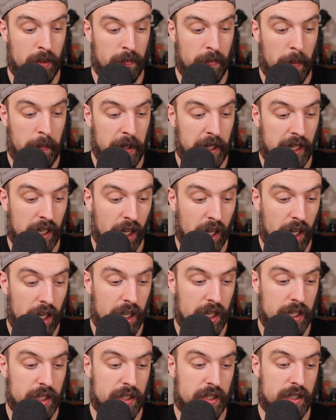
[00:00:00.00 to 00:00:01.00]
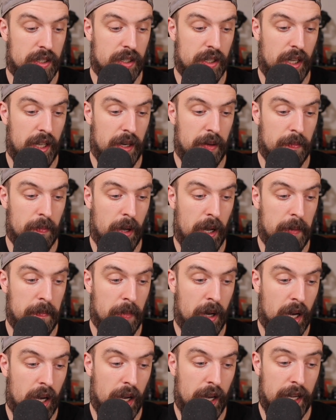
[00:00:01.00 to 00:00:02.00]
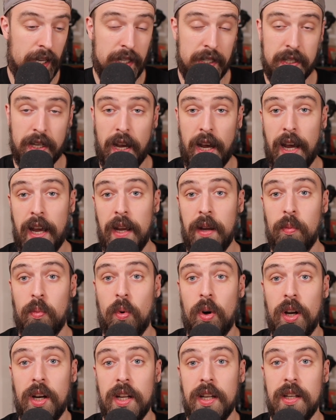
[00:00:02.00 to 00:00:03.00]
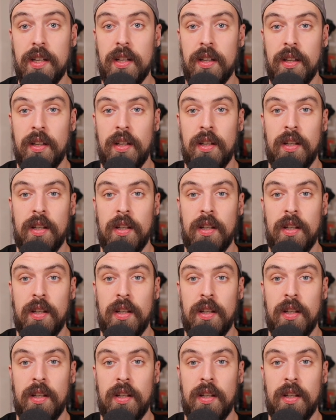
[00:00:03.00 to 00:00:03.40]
But because in my mind, I wanted